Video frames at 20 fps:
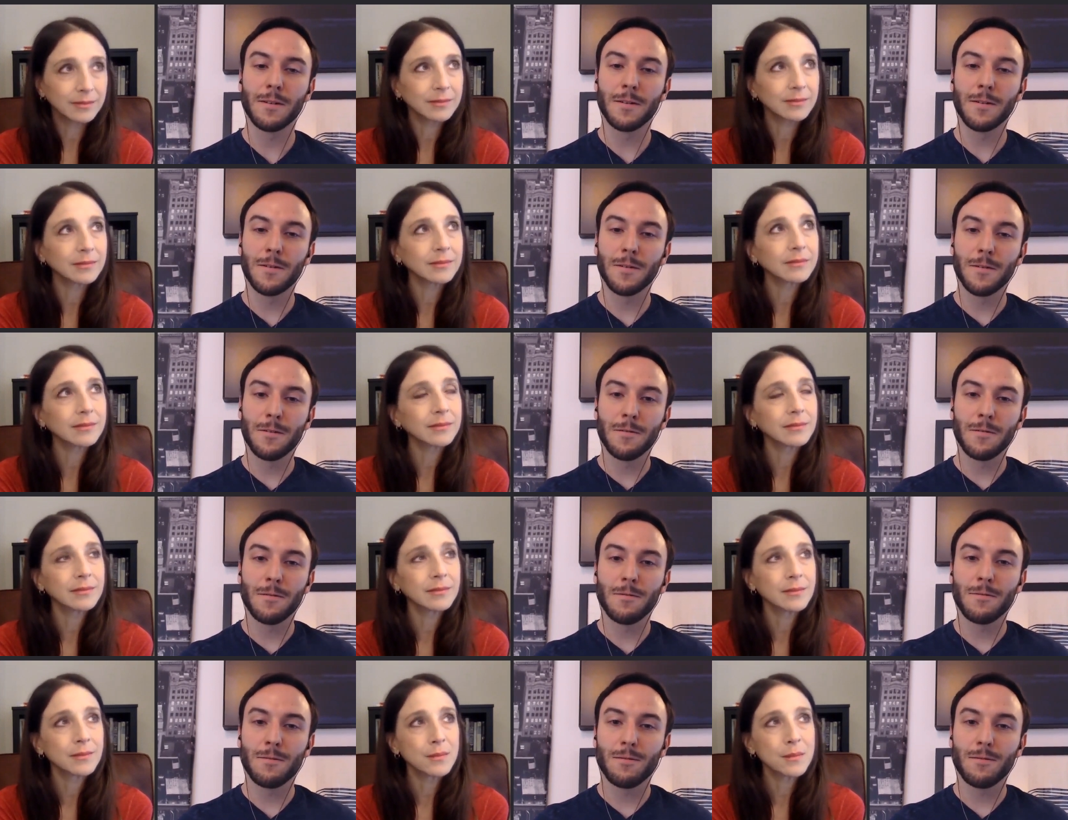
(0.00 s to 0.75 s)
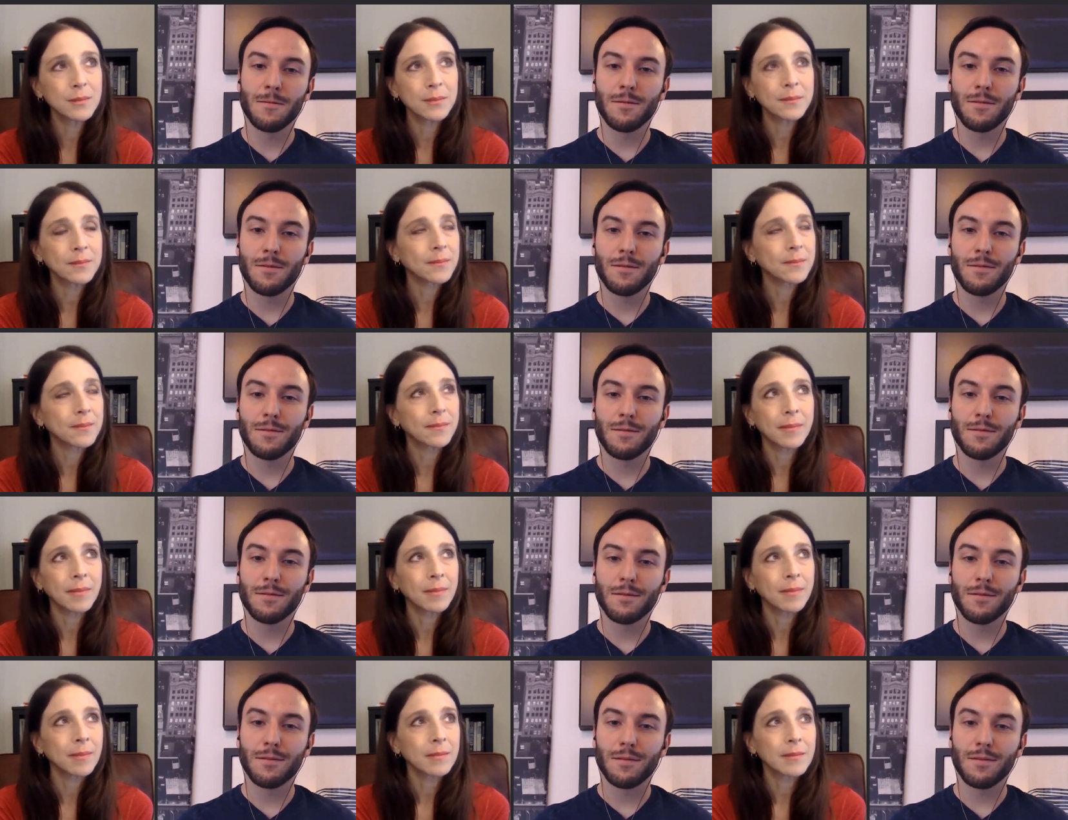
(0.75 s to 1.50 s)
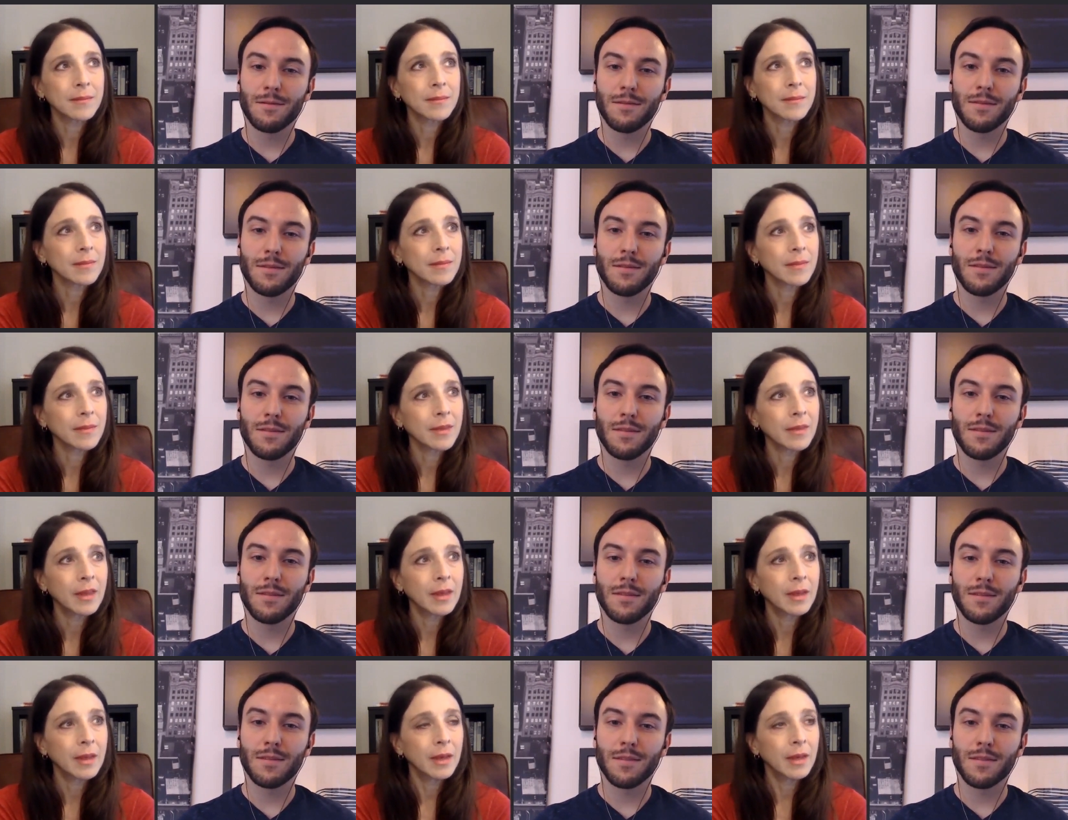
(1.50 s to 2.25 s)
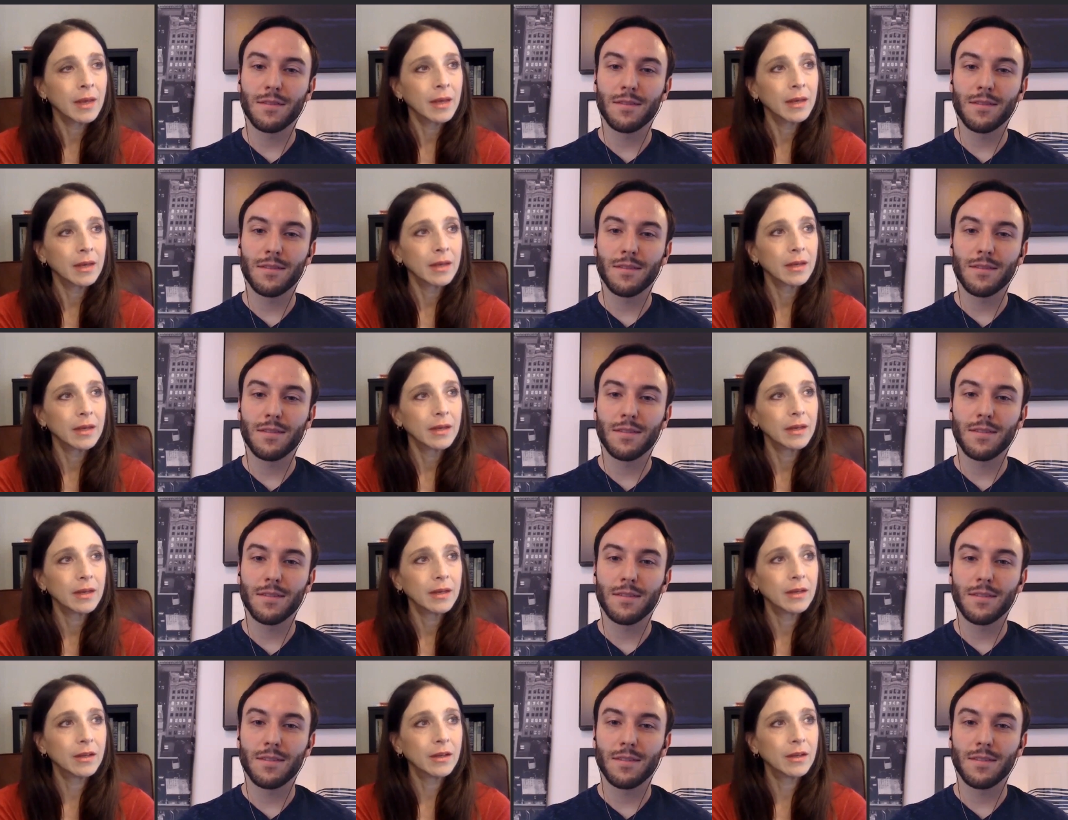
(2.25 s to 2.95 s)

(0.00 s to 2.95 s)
No one is speaking in this clip.